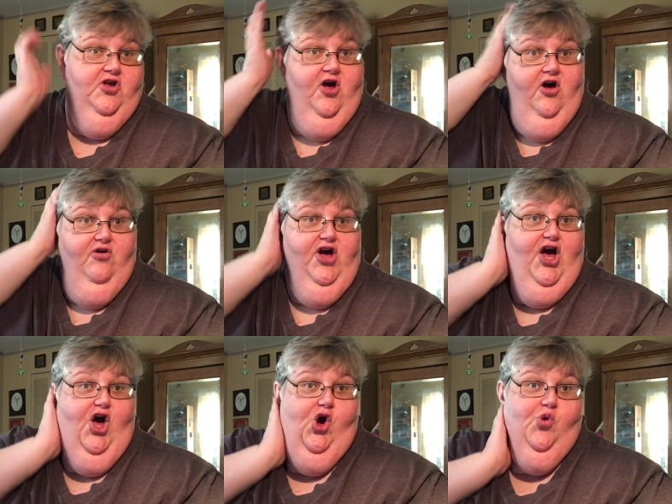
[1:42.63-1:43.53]
All
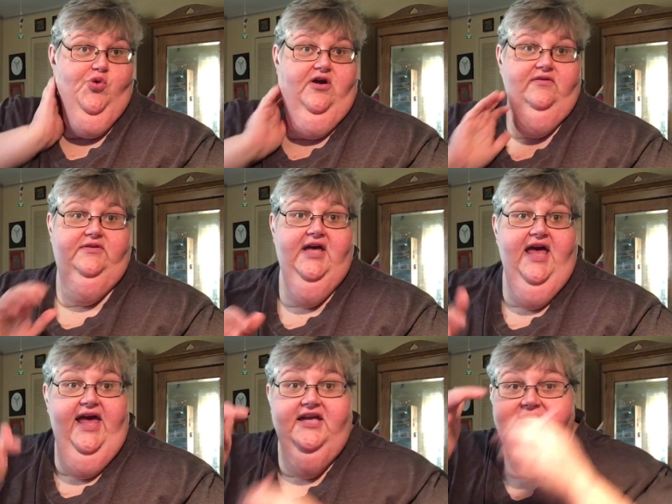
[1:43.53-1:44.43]
gone.
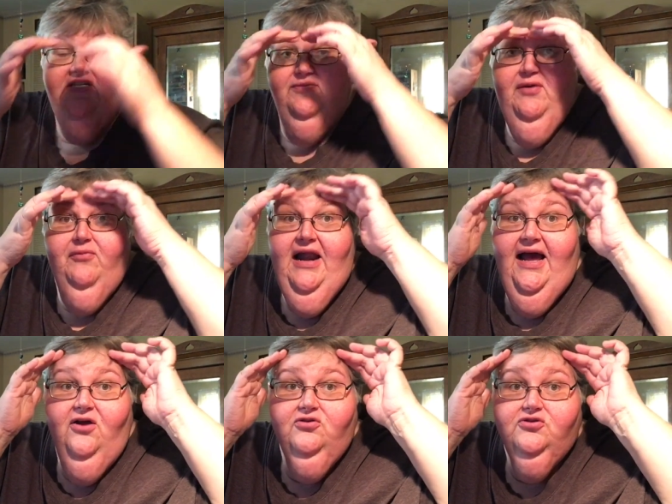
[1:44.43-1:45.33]
And she did my
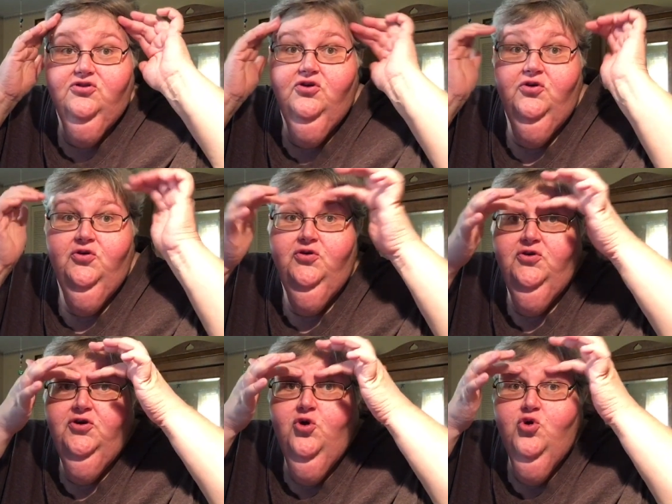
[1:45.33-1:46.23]
brows
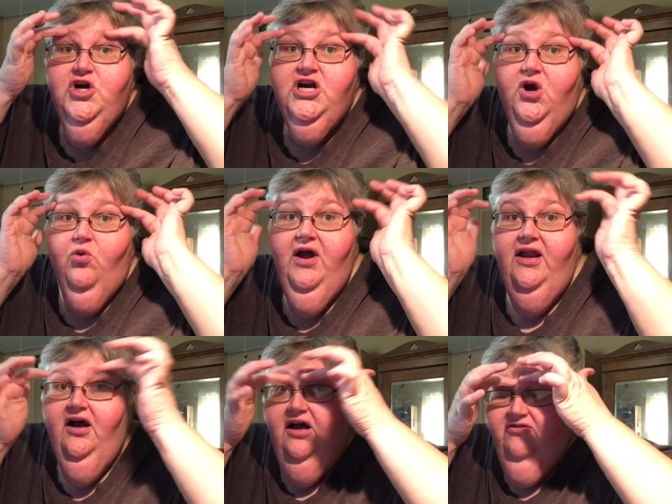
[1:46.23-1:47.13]

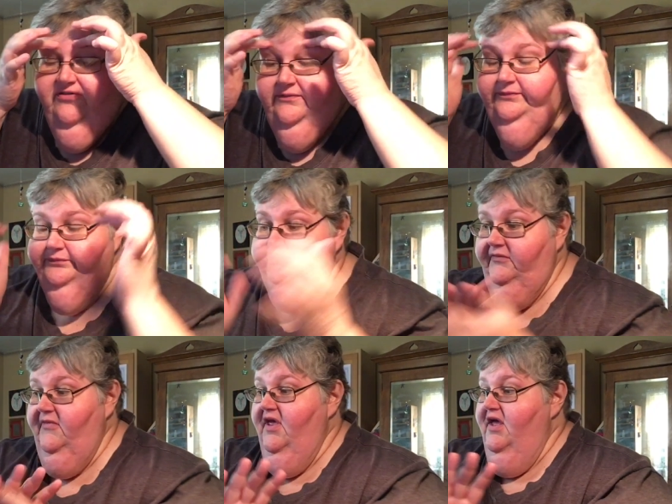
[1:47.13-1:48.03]
right off.
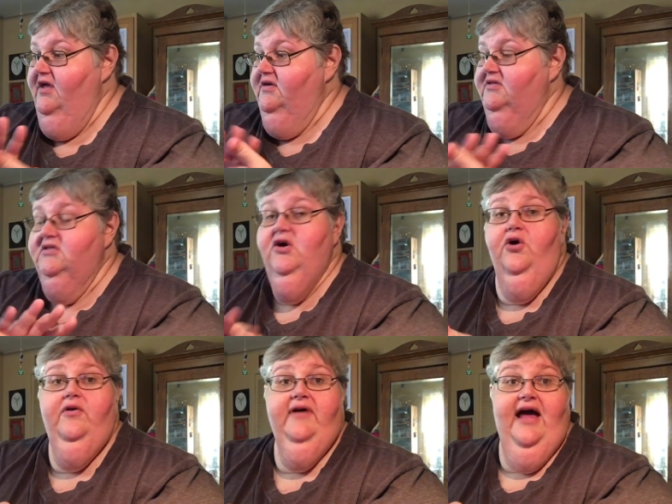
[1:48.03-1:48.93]

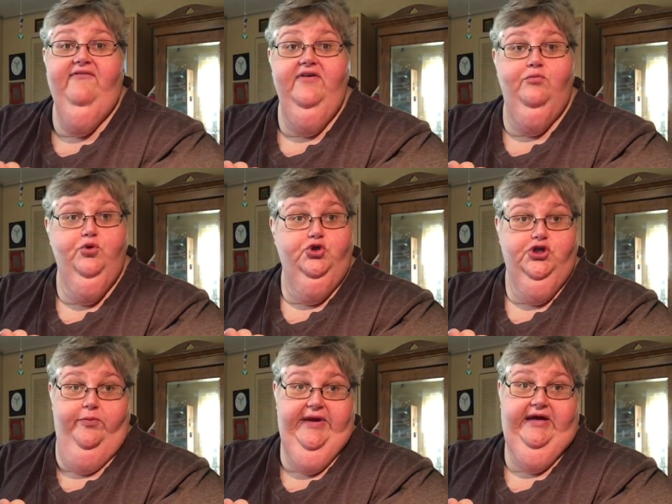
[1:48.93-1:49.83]
So I feel
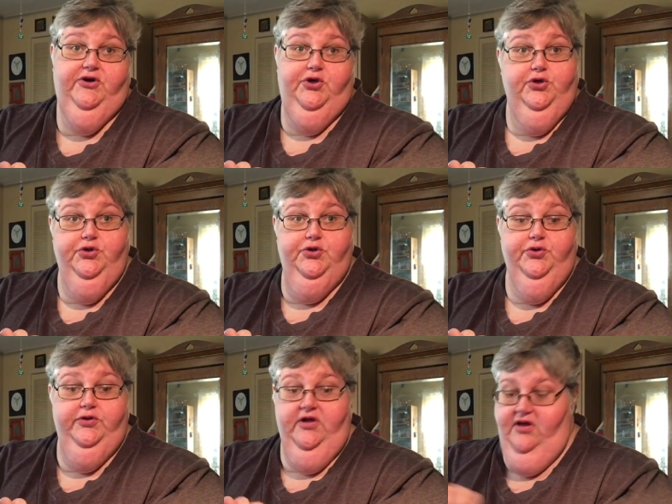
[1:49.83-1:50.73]
mucho better.
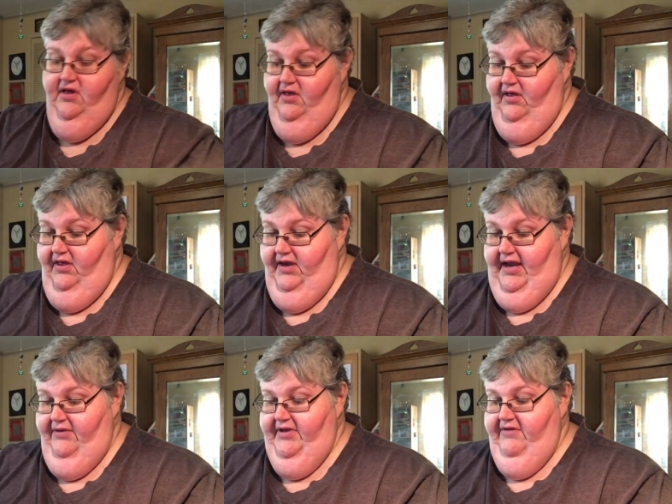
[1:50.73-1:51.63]

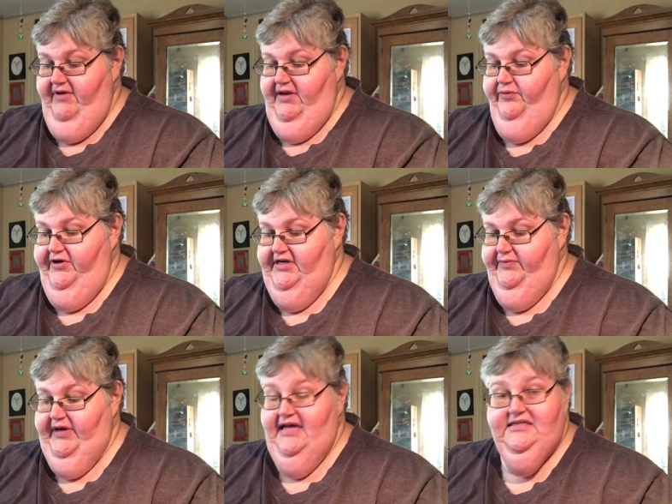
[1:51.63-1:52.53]
Now I'm getting ready to put a
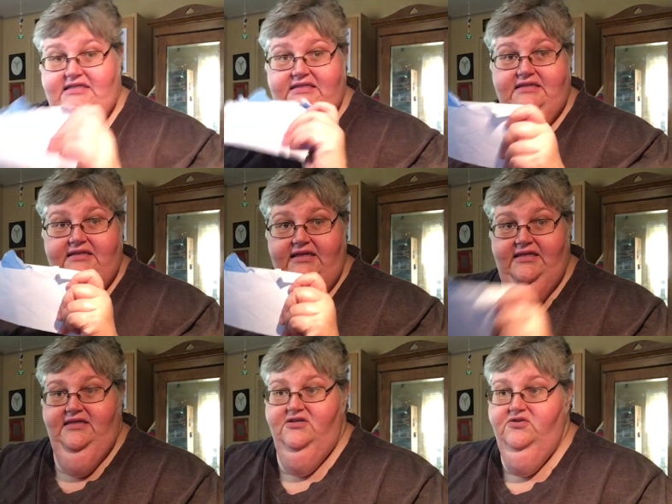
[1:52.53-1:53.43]
deposit
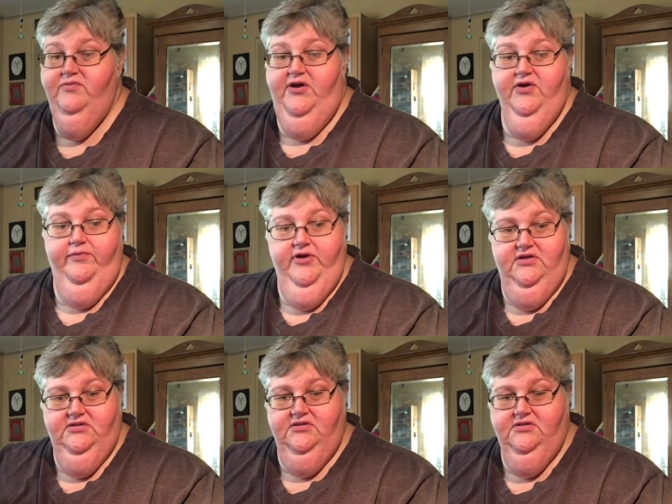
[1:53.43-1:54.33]
into my
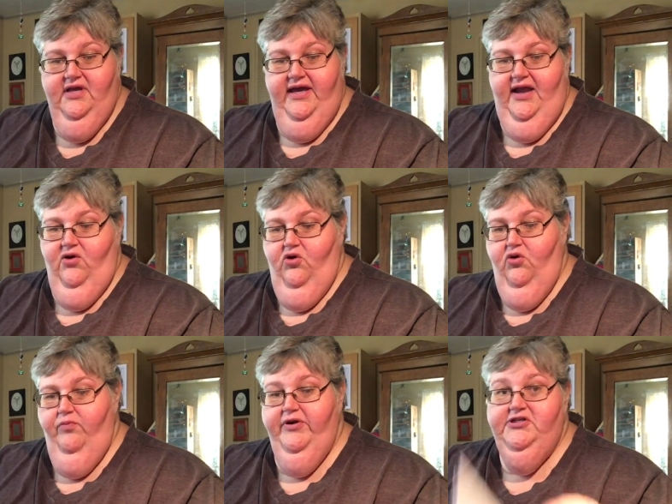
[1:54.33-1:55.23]
QuickBooks. I got a
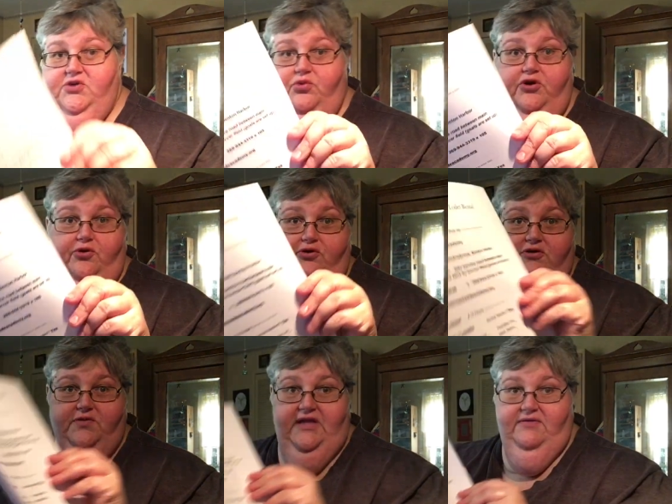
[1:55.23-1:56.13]
whole bunch of work
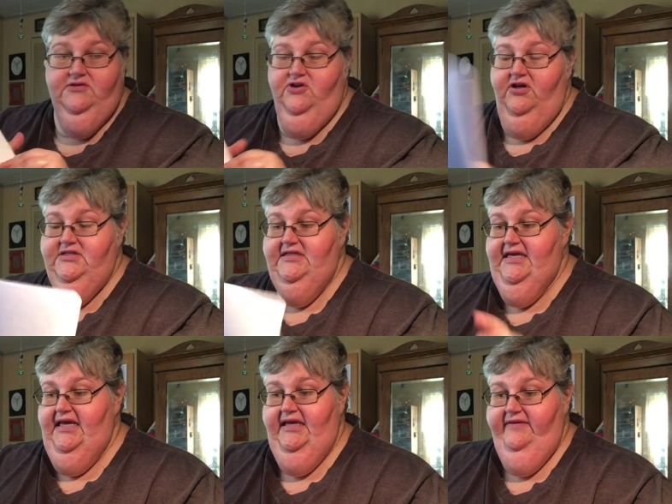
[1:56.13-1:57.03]
orders while I was gone
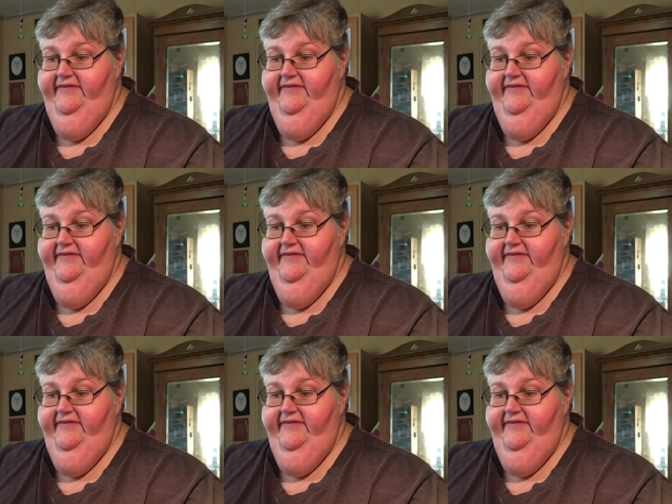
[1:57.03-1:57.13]
today.